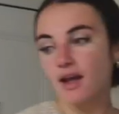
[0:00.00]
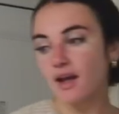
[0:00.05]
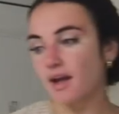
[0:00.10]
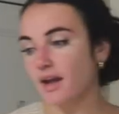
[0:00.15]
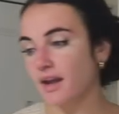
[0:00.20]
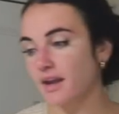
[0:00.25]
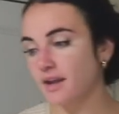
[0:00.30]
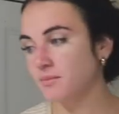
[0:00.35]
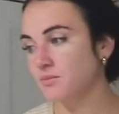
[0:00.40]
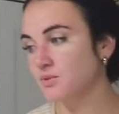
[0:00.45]

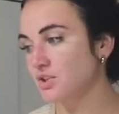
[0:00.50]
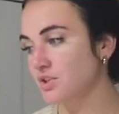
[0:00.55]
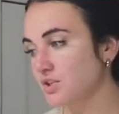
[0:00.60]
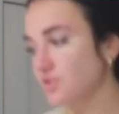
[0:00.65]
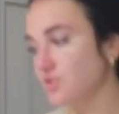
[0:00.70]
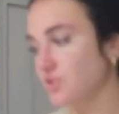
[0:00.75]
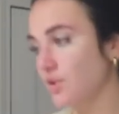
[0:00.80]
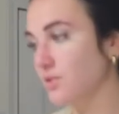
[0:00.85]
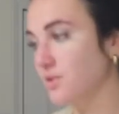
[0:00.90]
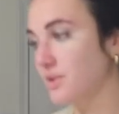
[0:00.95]
I'm
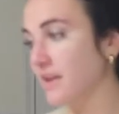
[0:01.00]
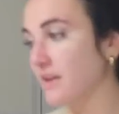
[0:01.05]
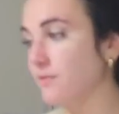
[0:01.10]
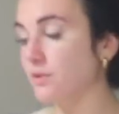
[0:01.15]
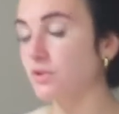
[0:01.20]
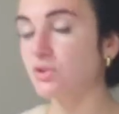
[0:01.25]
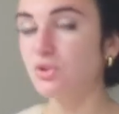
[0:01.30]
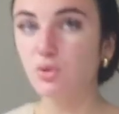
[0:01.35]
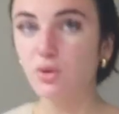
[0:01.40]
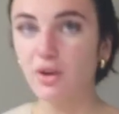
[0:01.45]
just so
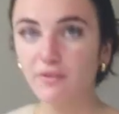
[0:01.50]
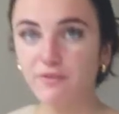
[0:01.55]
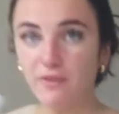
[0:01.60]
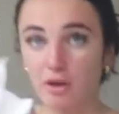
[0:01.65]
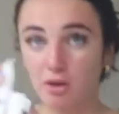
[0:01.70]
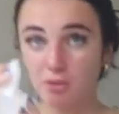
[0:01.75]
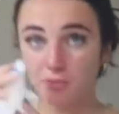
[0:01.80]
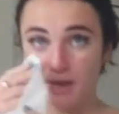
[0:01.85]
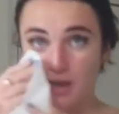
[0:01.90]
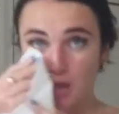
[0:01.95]
thankful to have
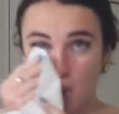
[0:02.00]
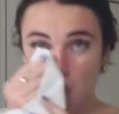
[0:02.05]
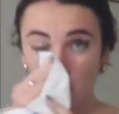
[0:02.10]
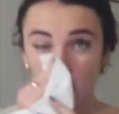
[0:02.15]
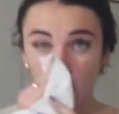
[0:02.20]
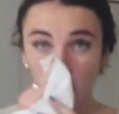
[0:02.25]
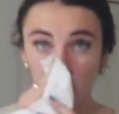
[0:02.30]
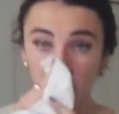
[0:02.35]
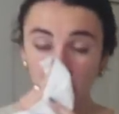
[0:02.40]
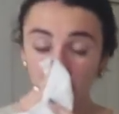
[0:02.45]
found my
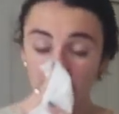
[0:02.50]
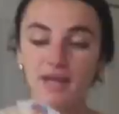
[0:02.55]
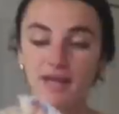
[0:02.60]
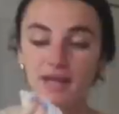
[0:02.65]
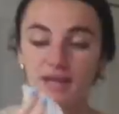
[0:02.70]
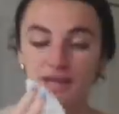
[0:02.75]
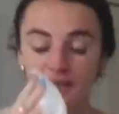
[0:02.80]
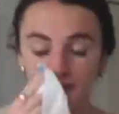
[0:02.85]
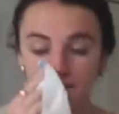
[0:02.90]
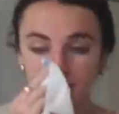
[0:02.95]
home
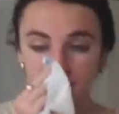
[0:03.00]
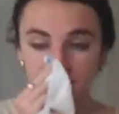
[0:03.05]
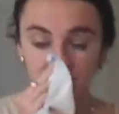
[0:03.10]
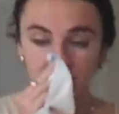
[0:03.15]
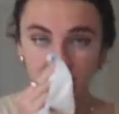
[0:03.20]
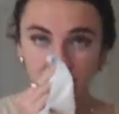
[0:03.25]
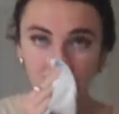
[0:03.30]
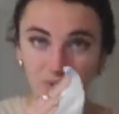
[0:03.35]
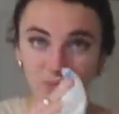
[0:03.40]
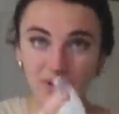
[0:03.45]
and
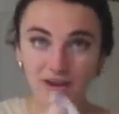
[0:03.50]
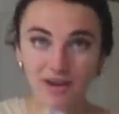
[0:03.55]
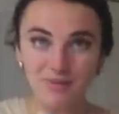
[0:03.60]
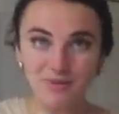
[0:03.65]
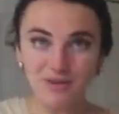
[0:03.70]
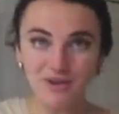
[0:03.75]
oh my god,